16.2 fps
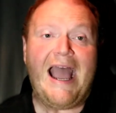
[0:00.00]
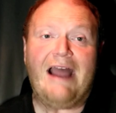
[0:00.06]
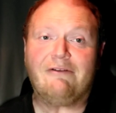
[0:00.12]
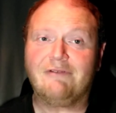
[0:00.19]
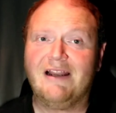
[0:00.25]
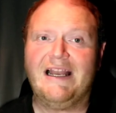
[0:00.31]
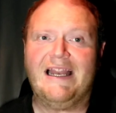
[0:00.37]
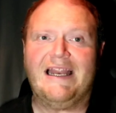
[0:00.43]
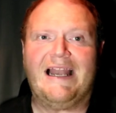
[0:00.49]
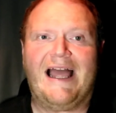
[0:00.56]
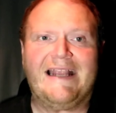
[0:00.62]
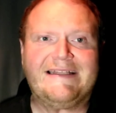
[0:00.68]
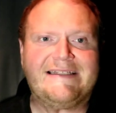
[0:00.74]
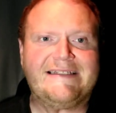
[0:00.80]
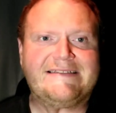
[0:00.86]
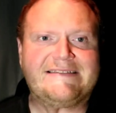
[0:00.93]
I really
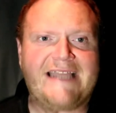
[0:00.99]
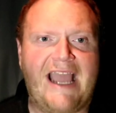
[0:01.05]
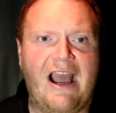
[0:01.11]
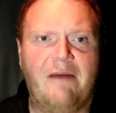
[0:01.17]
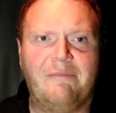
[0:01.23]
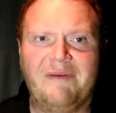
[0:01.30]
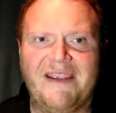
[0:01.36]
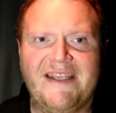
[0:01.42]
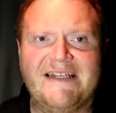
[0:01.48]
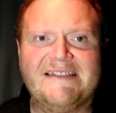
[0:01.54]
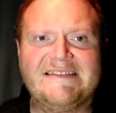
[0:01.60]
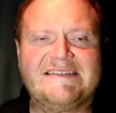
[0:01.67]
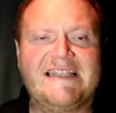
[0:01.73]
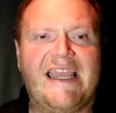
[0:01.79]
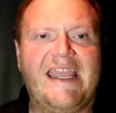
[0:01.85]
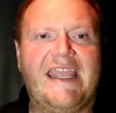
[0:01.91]
like this app. It
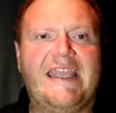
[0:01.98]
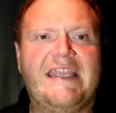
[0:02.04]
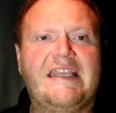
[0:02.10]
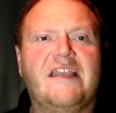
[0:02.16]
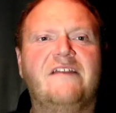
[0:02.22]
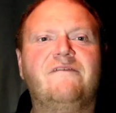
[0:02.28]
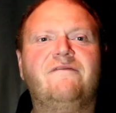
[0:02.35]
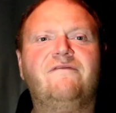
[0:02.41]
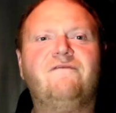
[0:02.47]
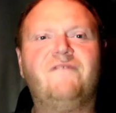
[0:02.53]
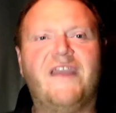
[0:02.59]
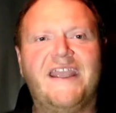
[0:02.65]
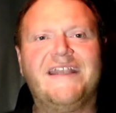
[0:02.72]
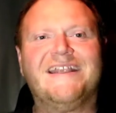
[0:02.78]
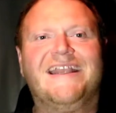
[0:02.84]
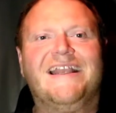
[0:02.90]
is a
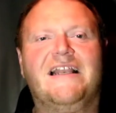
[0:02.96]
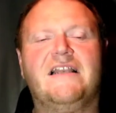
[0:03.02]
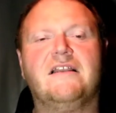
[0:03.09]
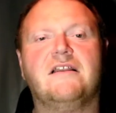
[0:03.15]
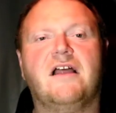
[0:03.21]
convenient,